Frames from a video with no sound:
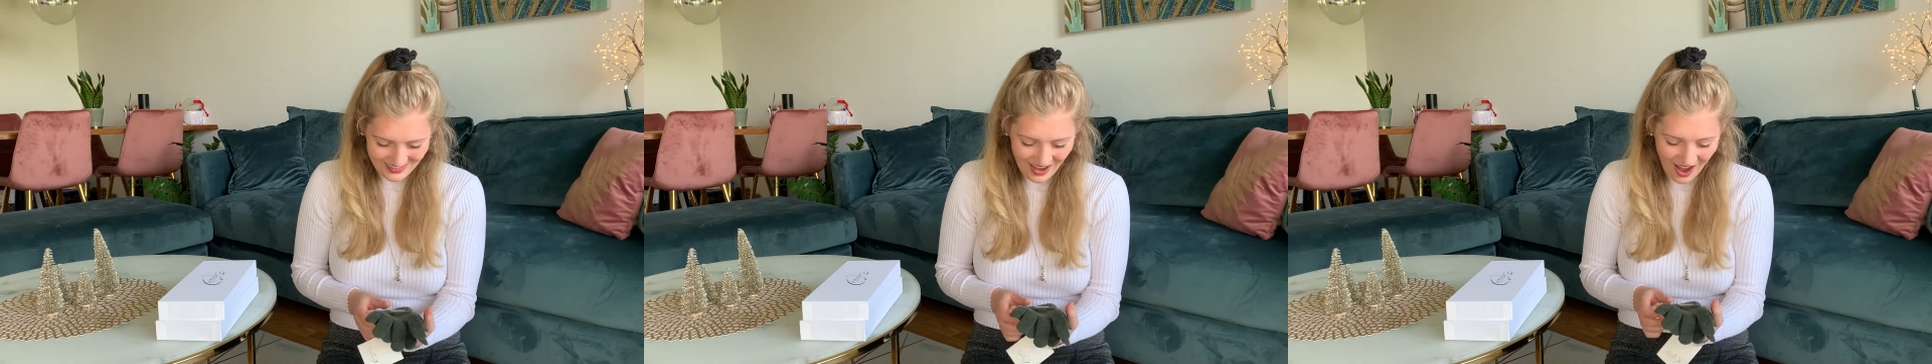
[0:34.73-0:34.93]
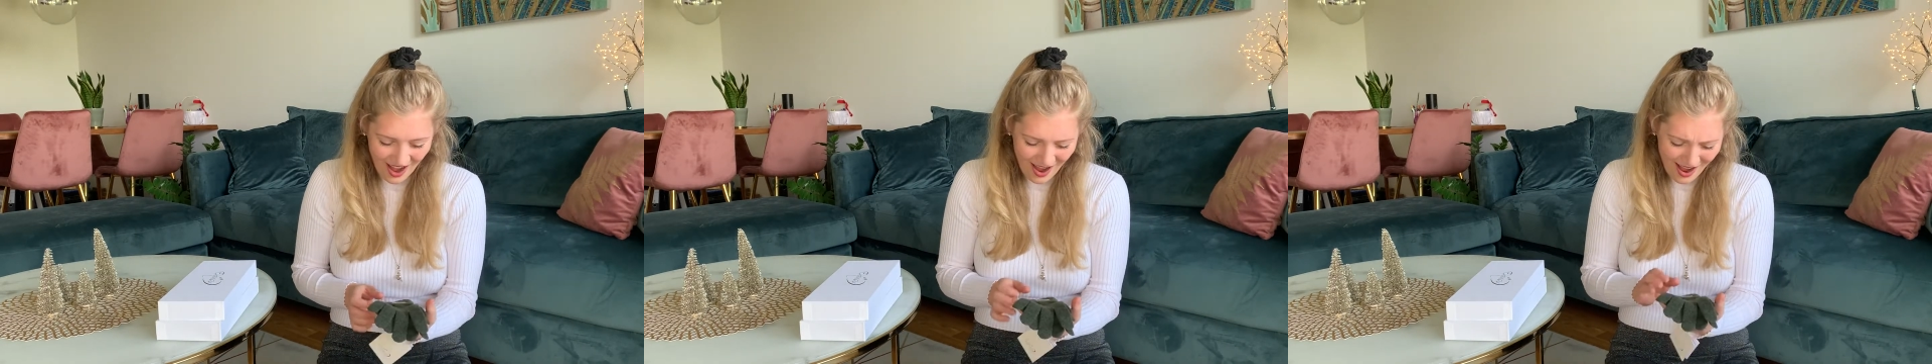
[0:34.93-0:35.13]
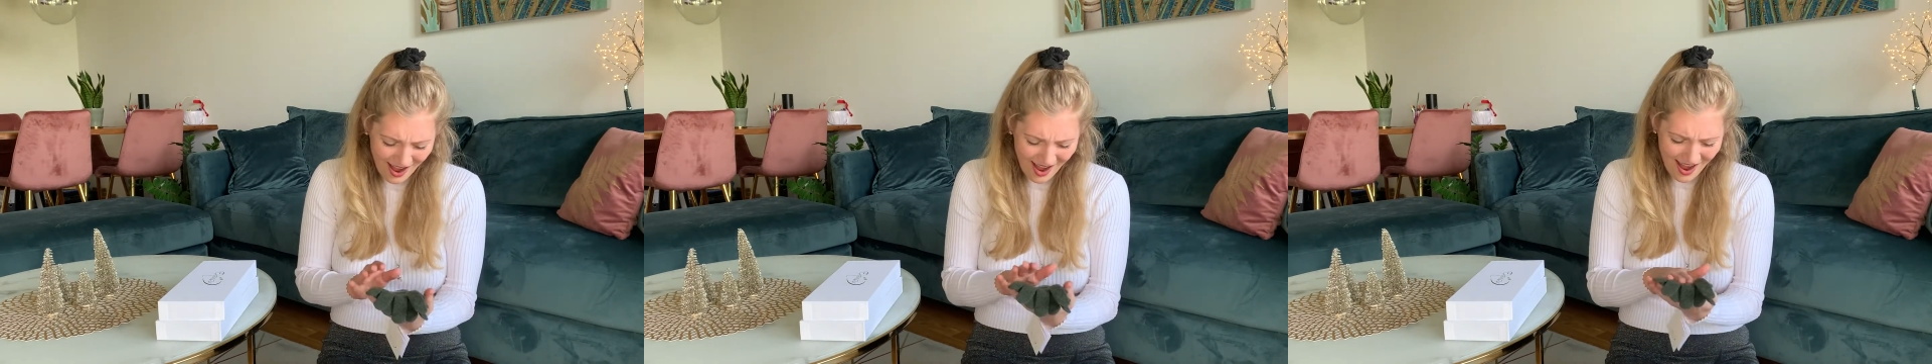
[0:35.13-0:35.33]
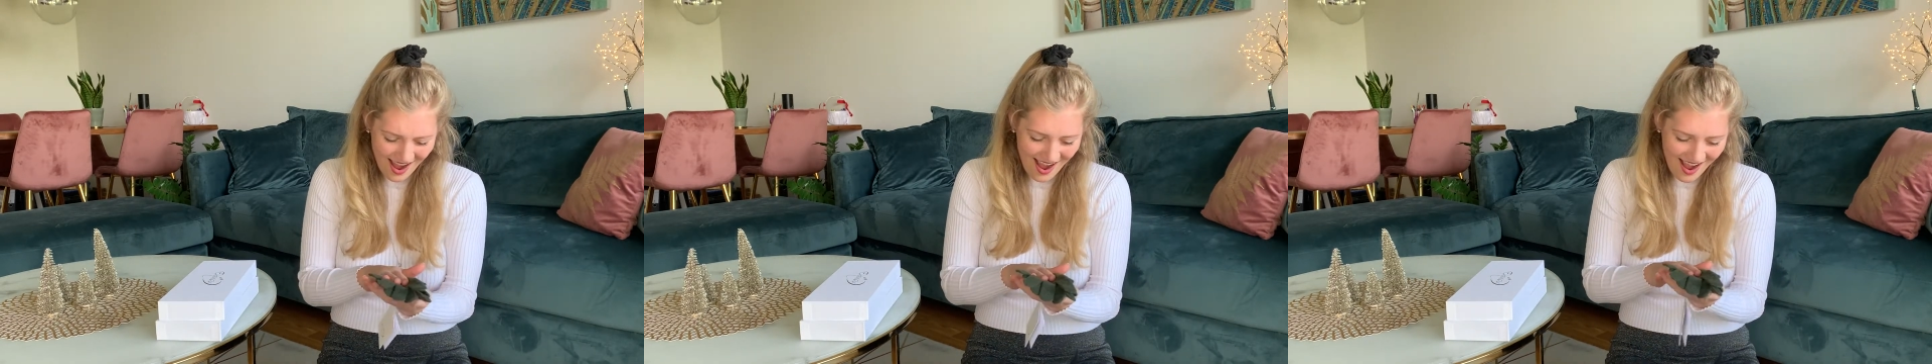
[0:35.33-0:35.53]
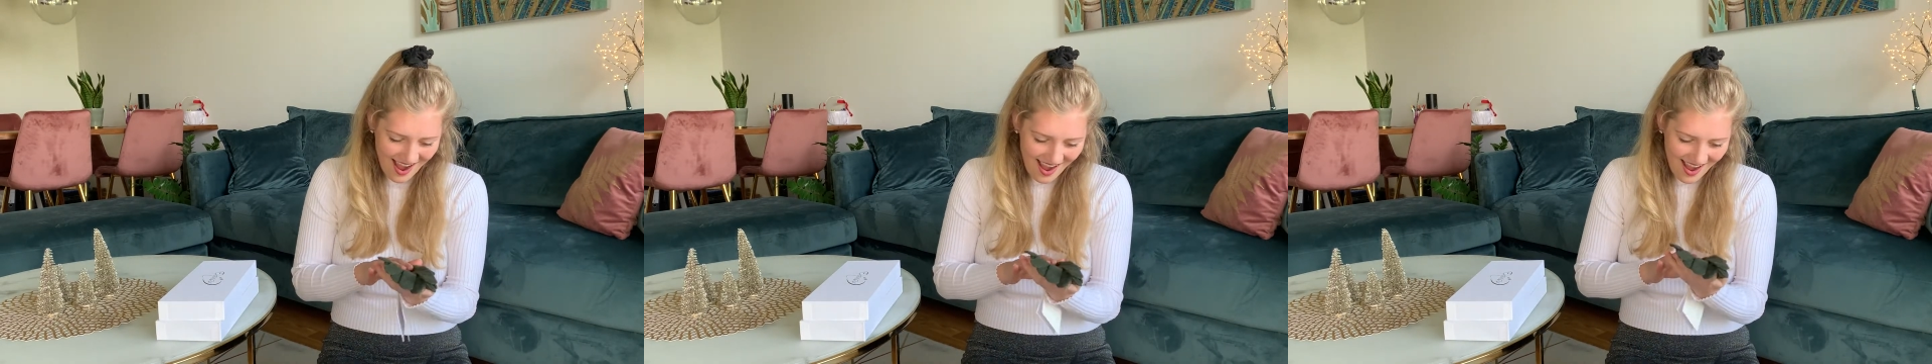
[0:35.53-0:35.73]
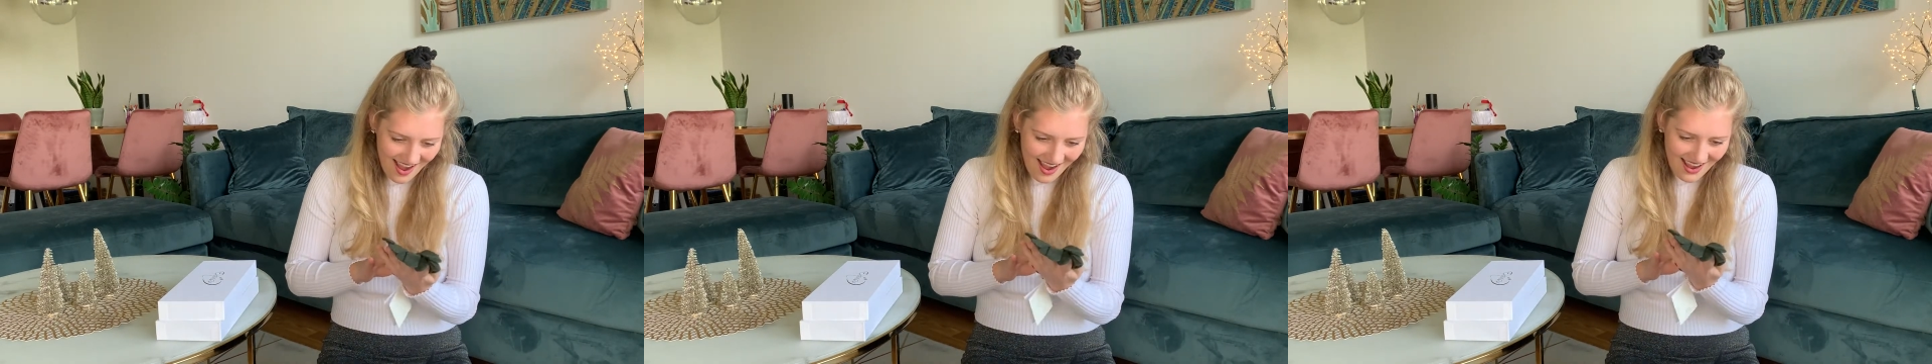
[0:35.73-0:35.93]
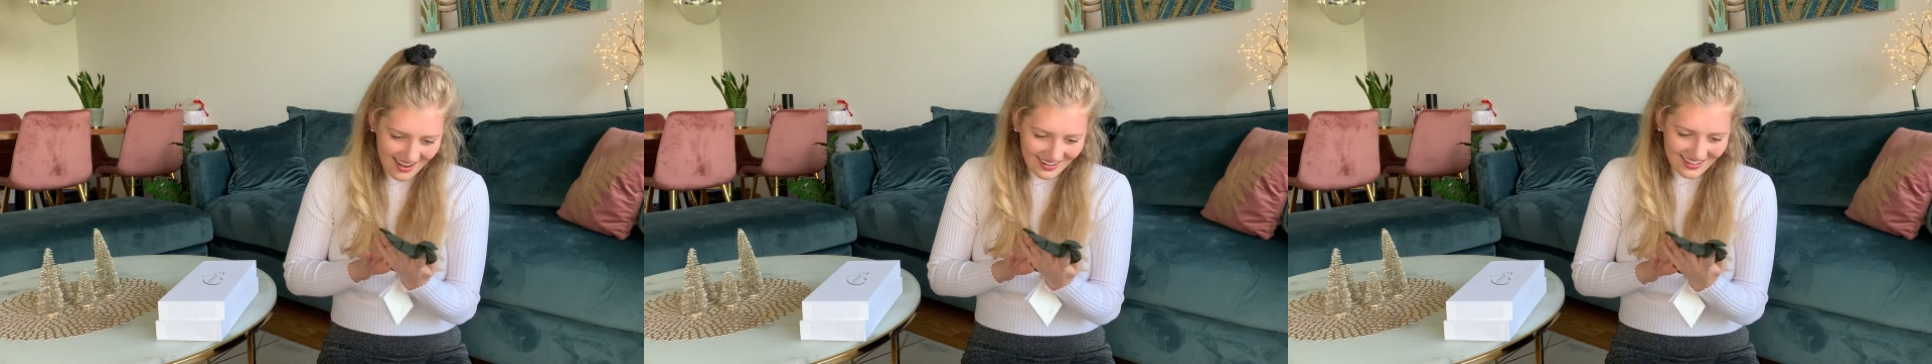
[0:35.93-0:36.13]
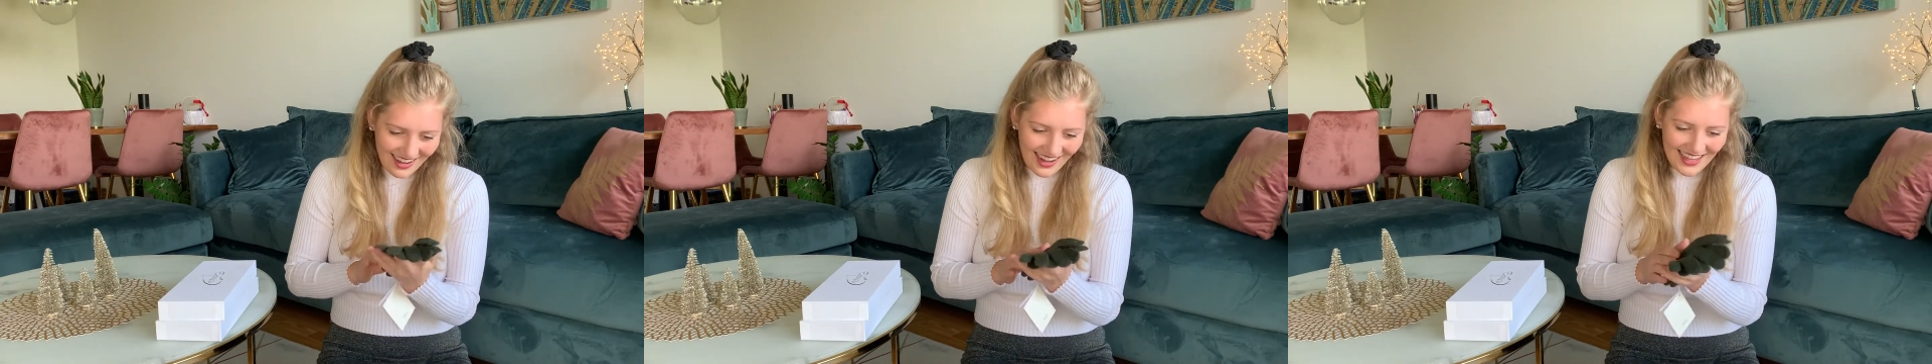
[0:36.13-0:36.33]

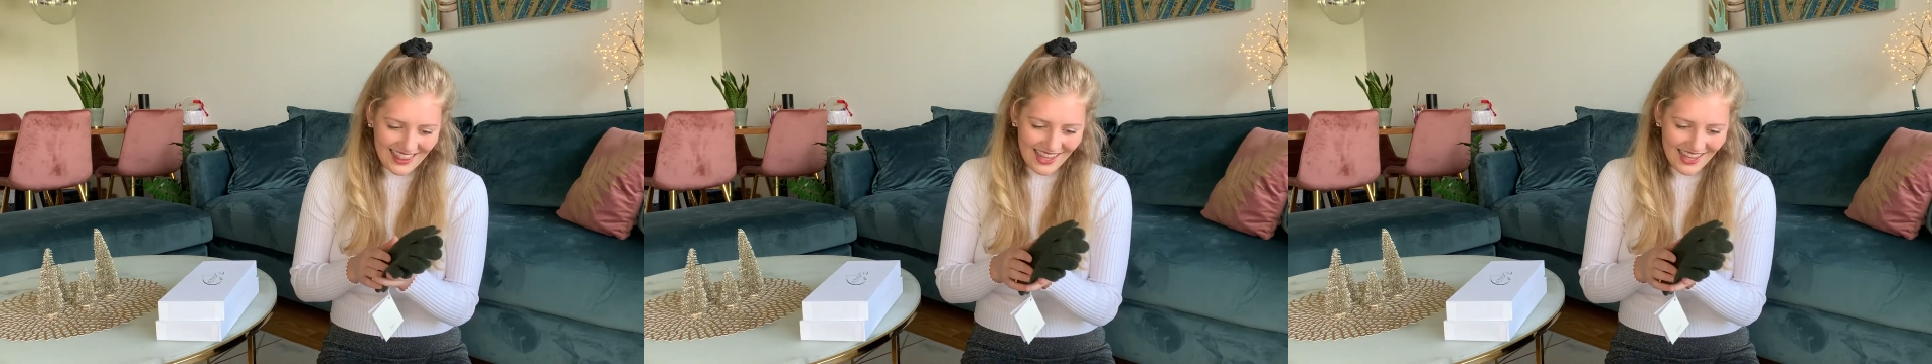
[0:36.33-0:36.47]
I